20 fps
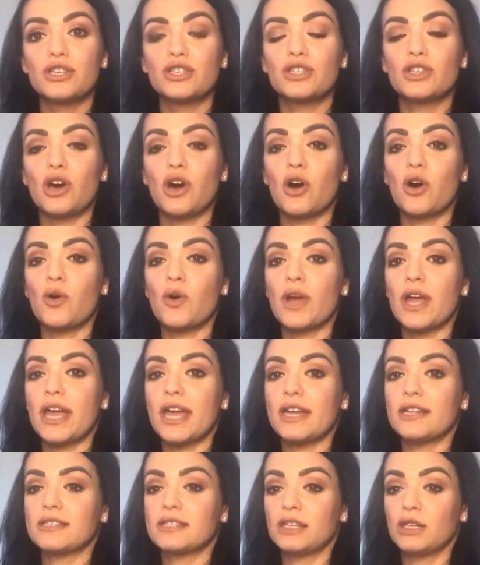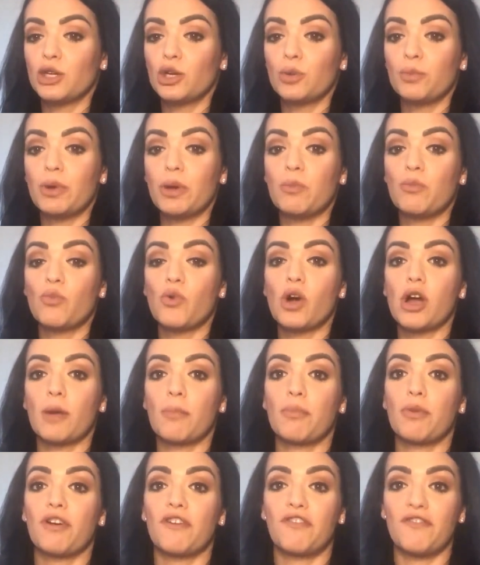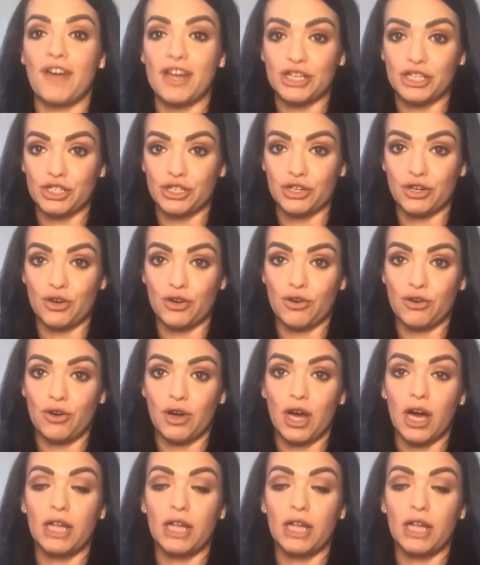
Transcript: So it's a little bit more professional,